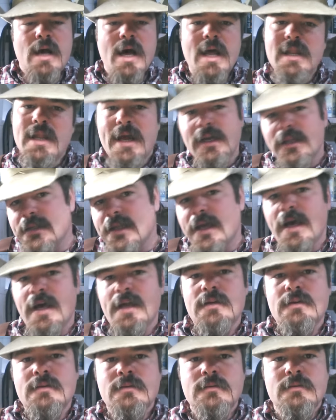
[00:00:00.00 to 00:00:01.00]
I like
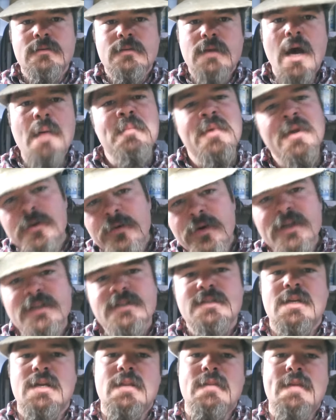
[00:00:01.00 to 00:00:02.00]
that. I'm
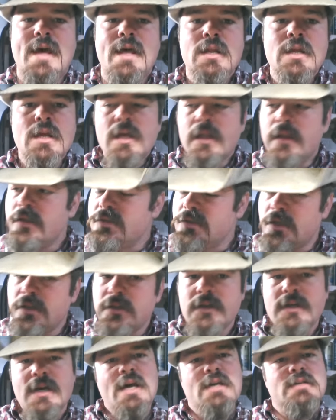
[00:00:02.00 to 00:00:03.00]
interested in that. These
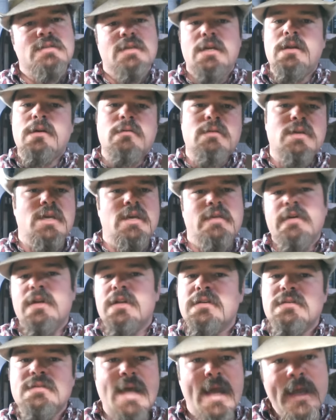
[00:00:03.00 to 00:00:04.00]
other guys, they don't give
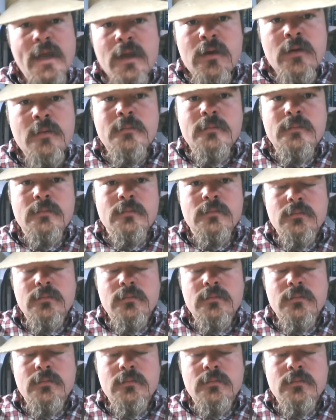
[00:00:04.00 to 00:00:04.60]
a damn